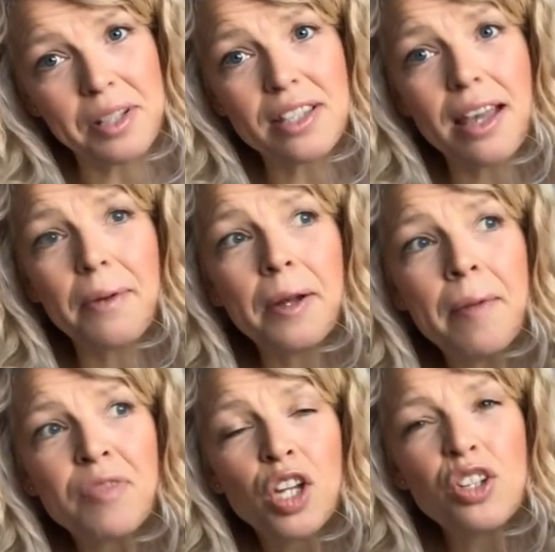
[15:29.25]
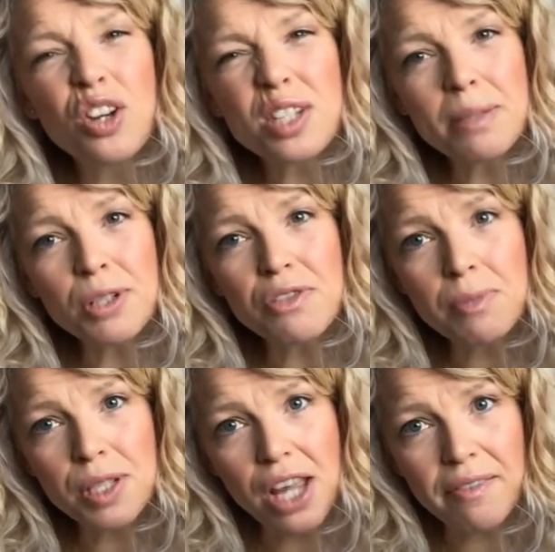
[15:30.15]
So not so much
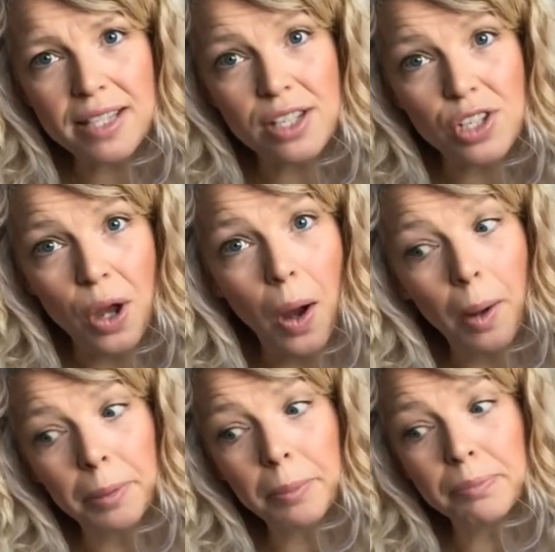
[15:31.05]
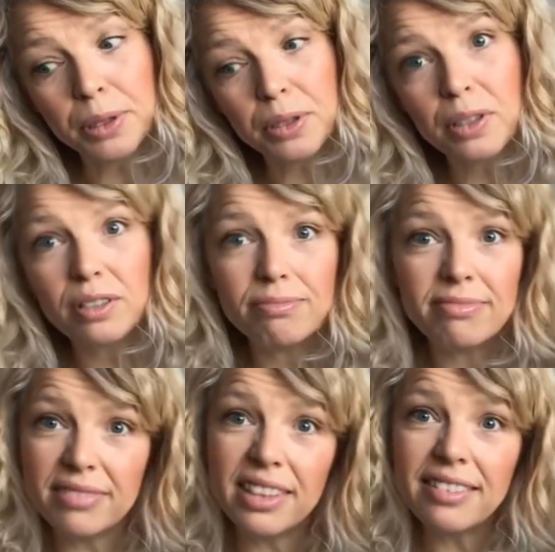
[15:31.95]
from a charity shop, but
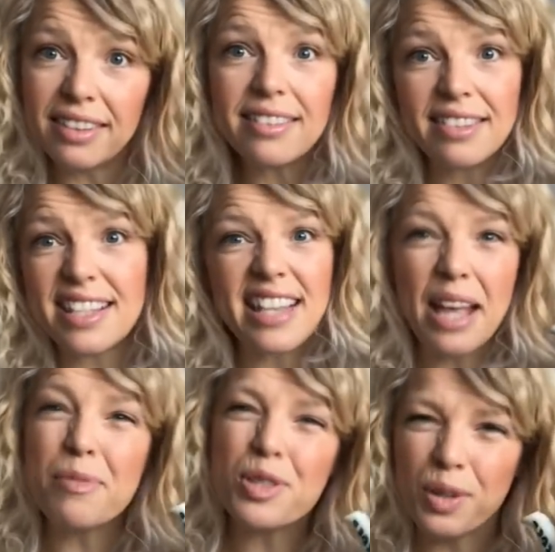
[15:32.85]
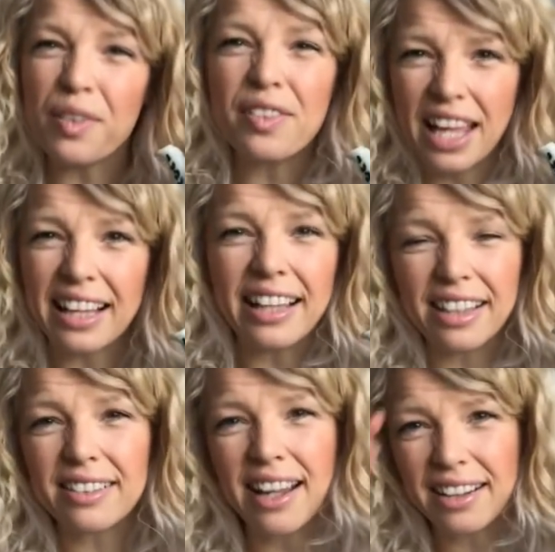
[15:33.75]
the same sort of thing, like
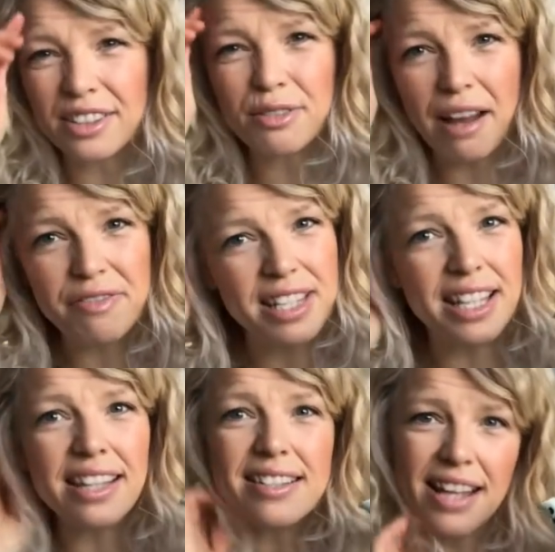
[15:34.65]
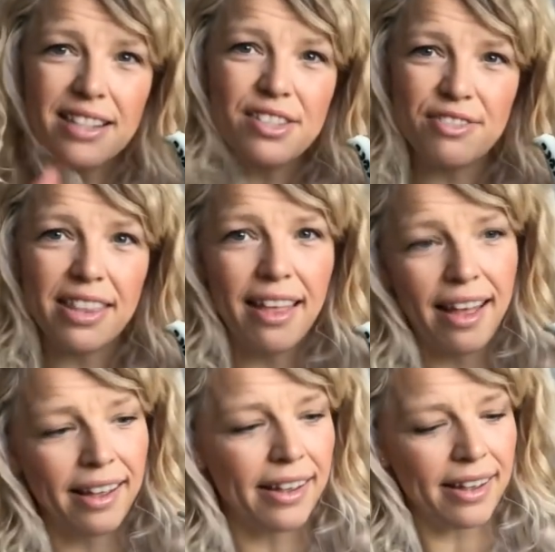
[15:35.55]
a crafty, centery
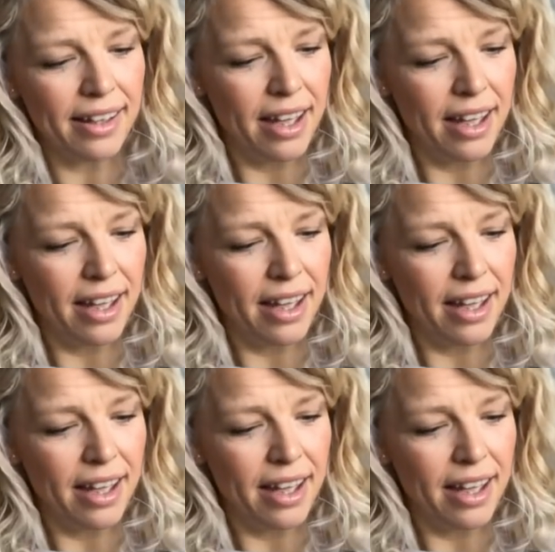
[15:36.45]
thing.